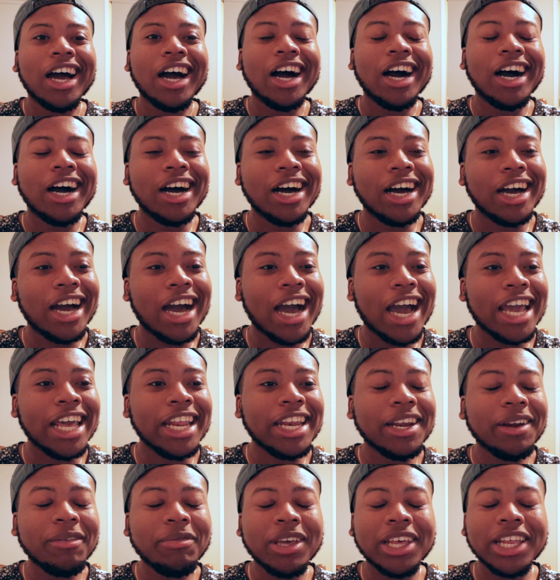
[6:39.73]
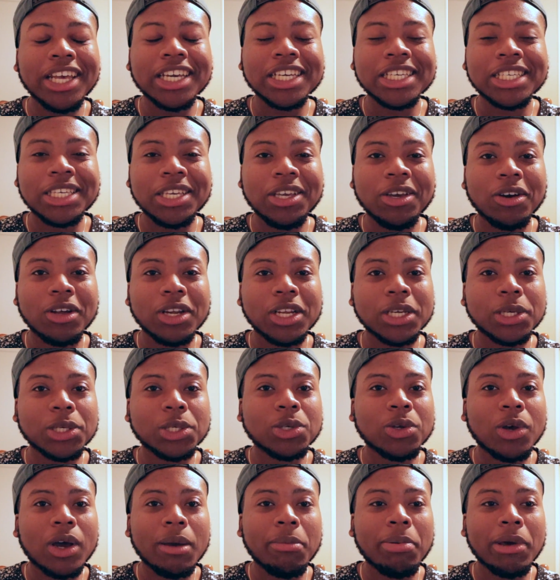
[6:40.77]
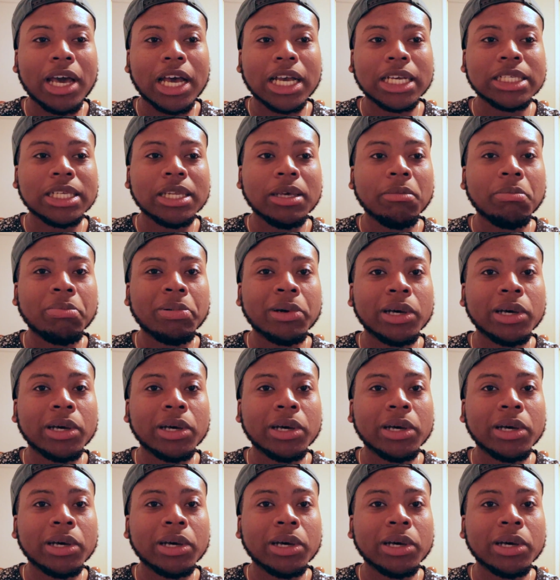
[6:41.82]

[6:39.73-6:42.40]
I ended up getting a C on it, so I passed it.